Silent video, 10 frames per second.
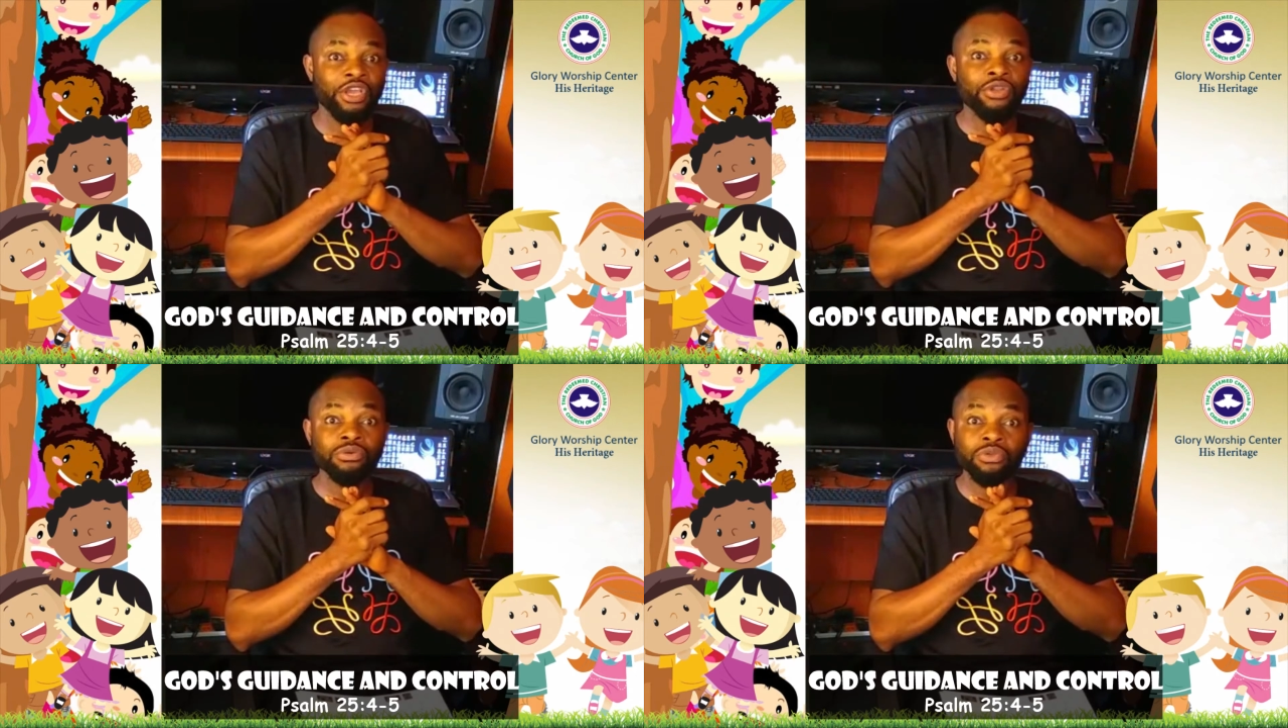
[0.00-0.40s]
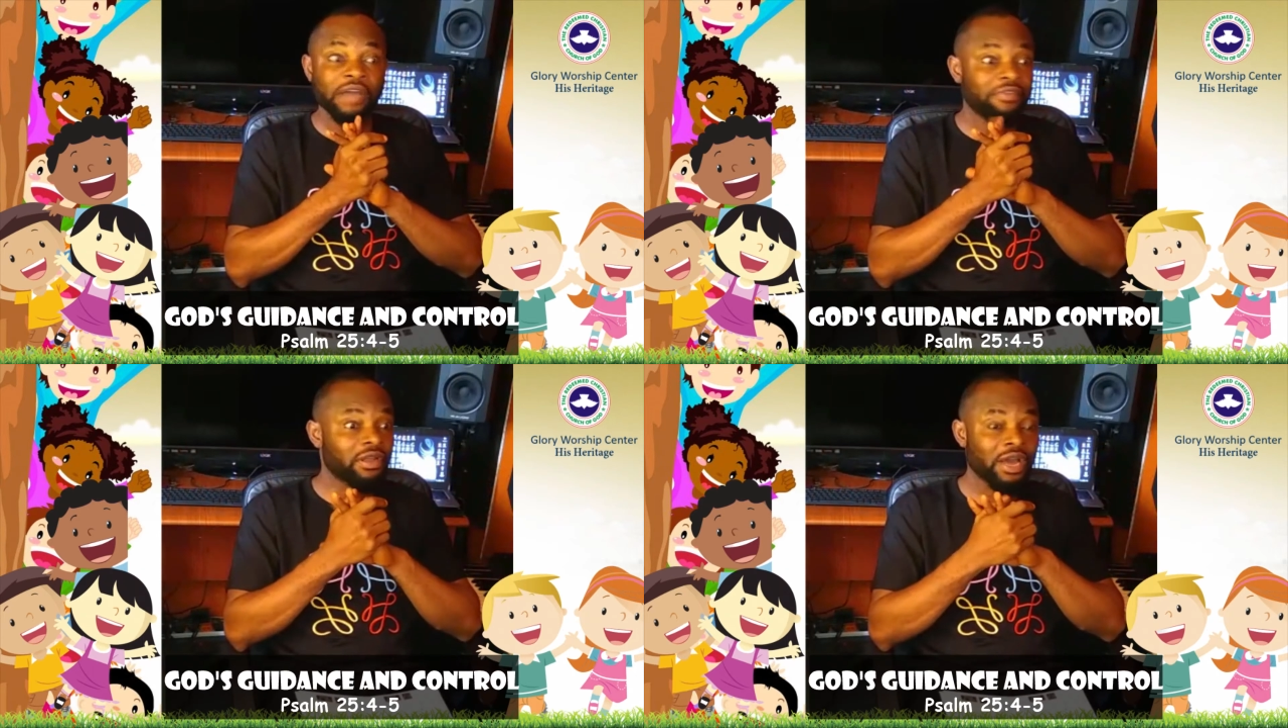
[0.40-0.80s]
You know,
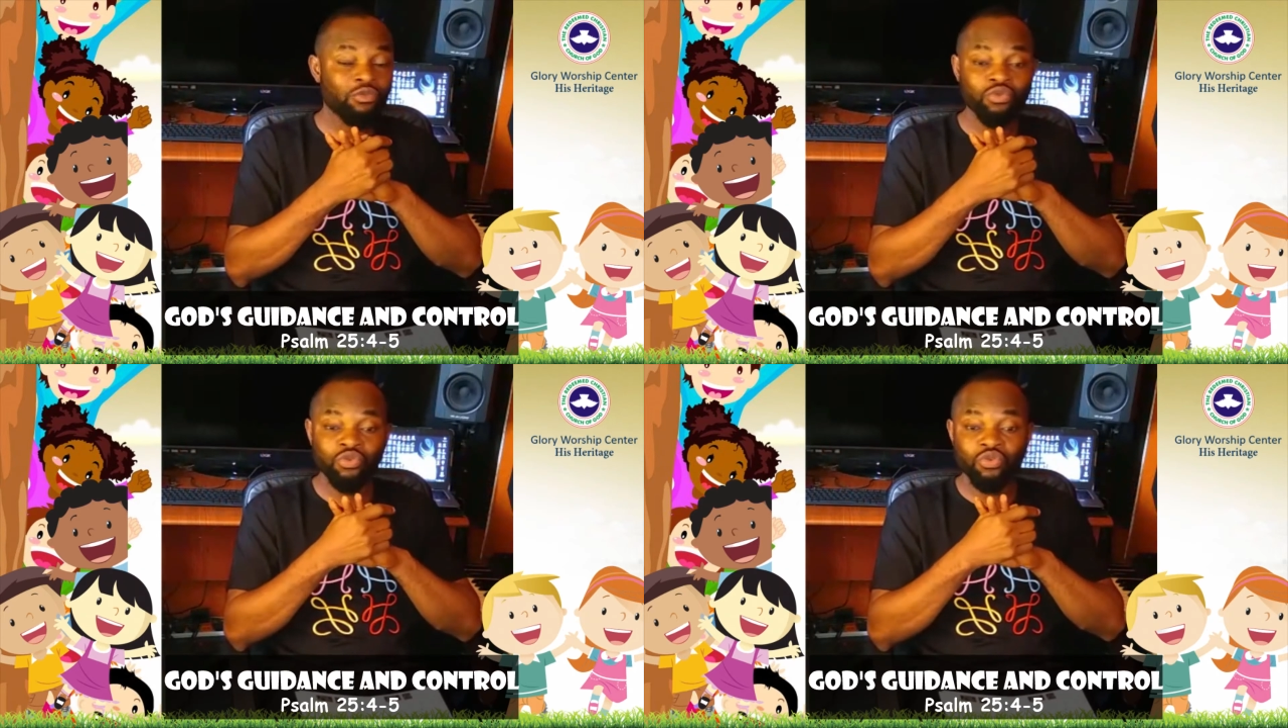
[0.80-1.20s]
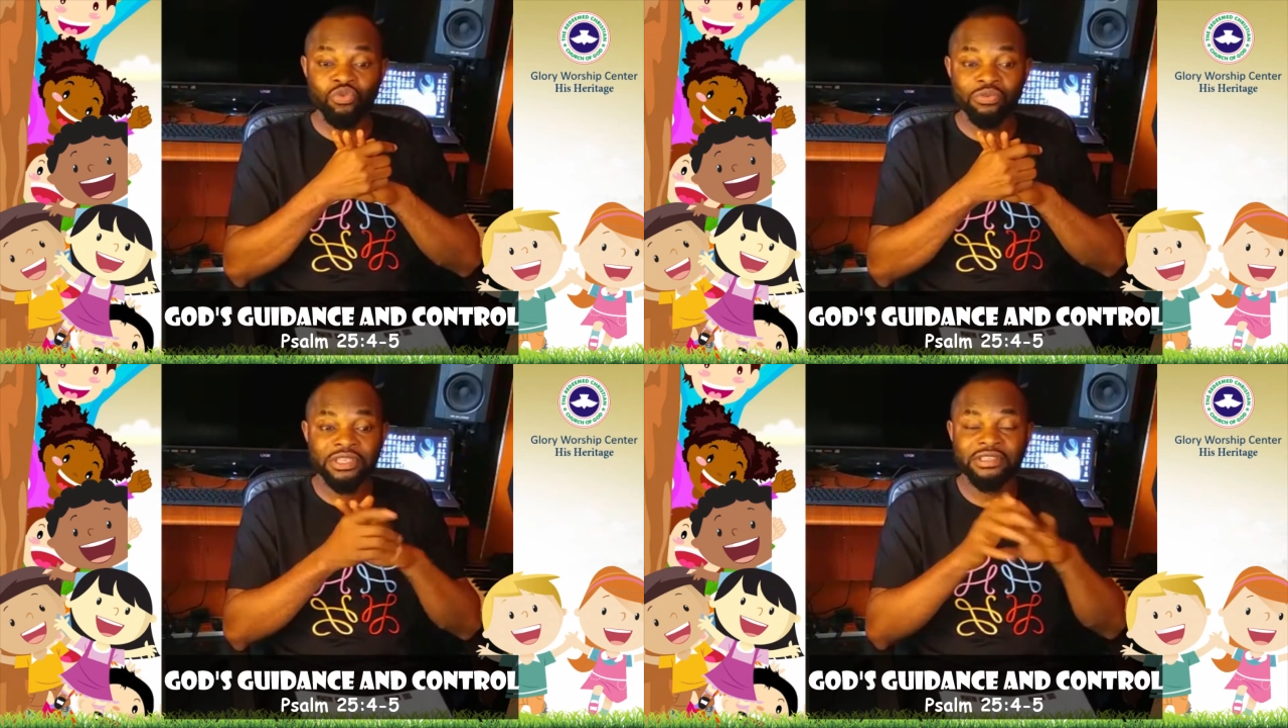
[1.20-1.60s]
so I felt like,
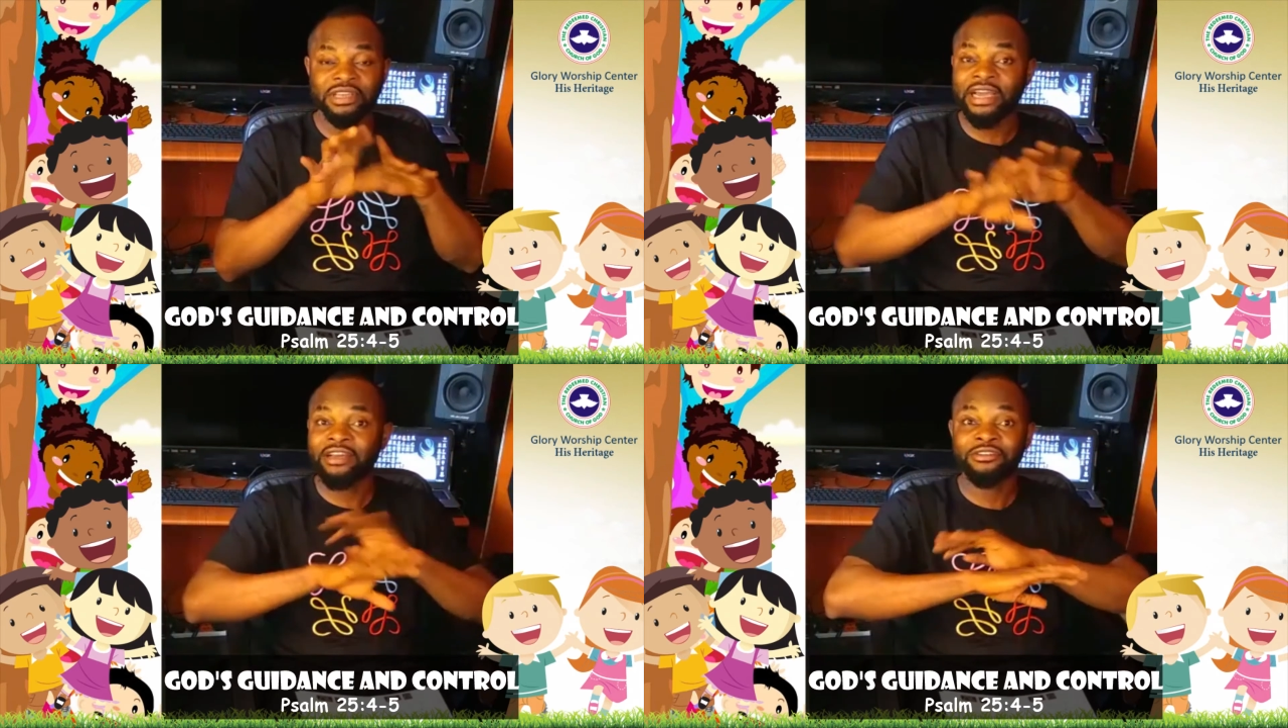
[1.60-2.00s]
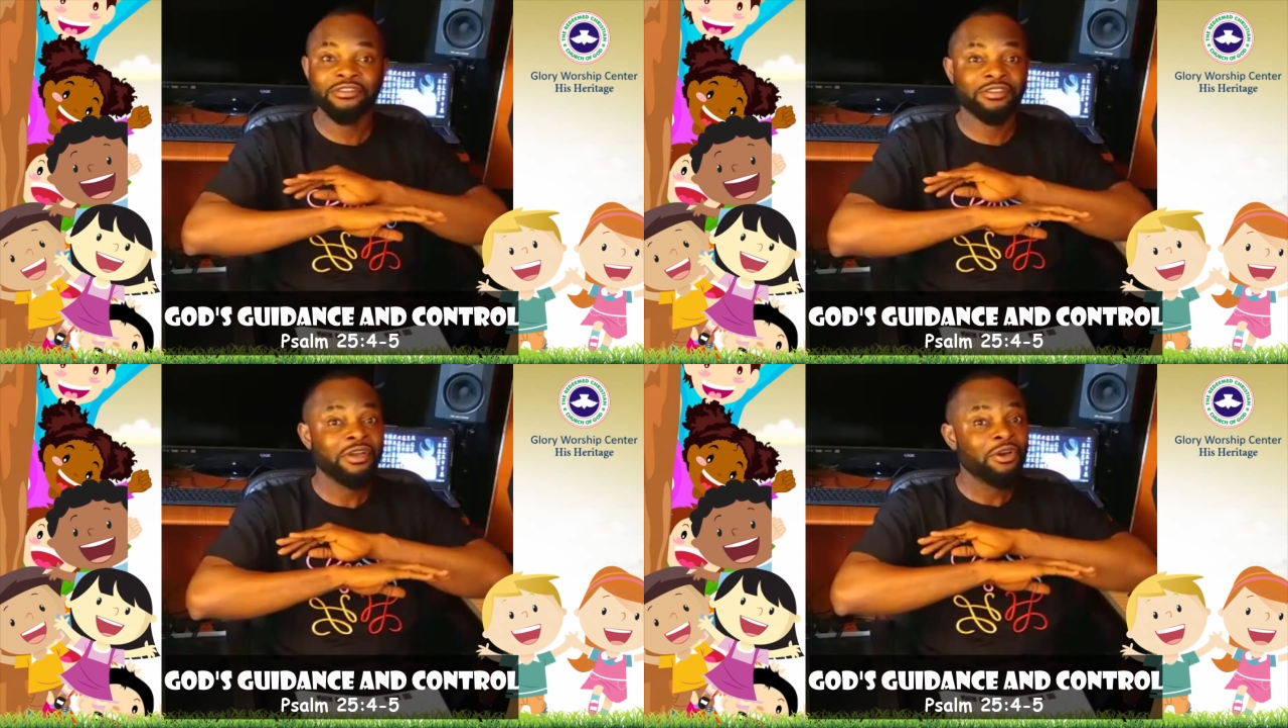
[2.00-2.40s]
ooh, this is like a